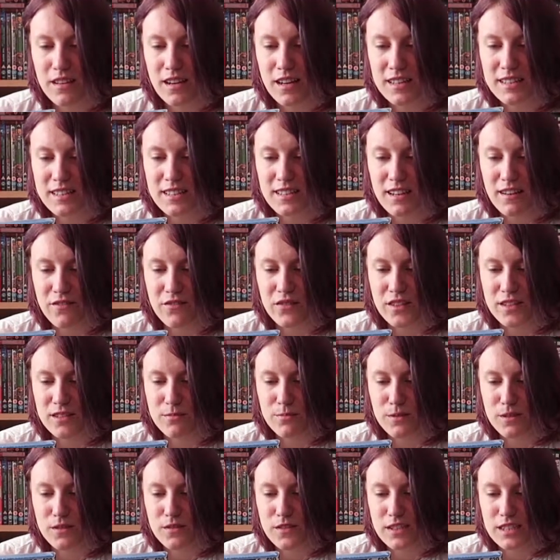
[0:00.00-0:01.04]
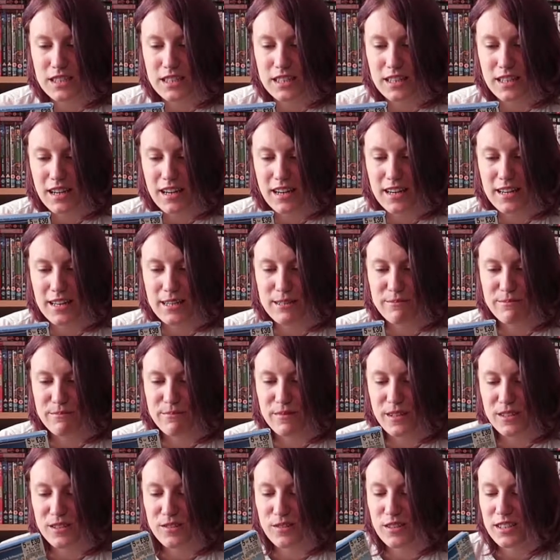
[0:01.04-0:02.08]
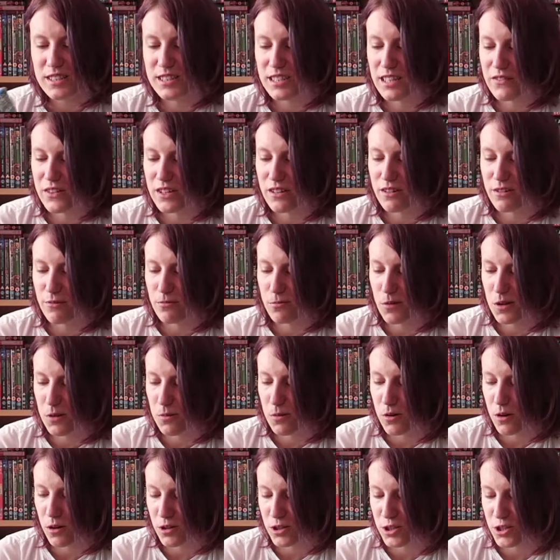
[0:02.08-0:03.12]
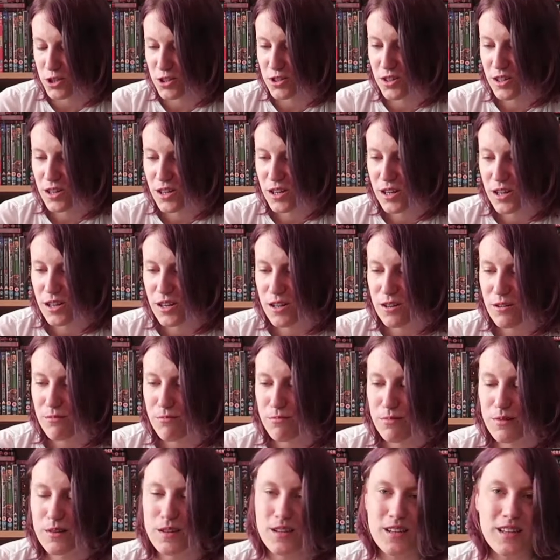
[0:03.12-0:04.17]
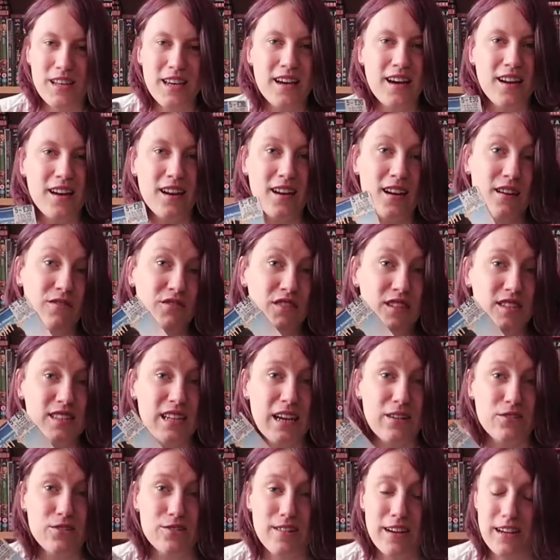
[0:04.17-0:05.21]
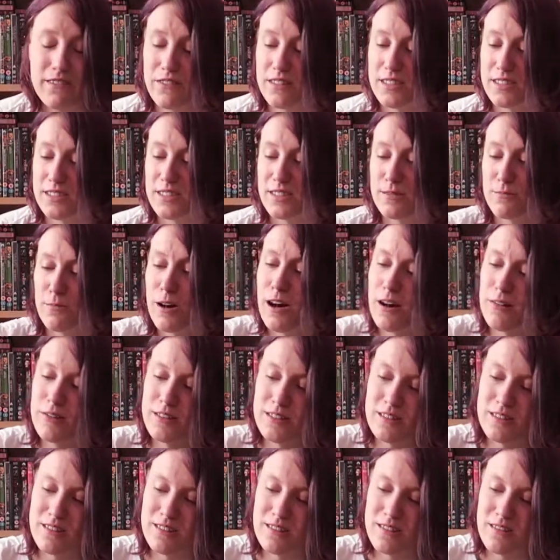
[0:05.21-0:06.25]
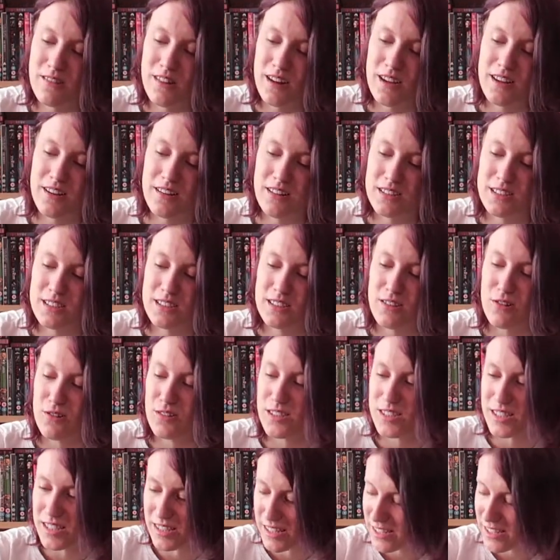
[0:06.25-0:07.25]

I did love this movie. Um, I do need to give it another rewatch. But yeah, and I love the soundtrack for this as well. It's quite nice songs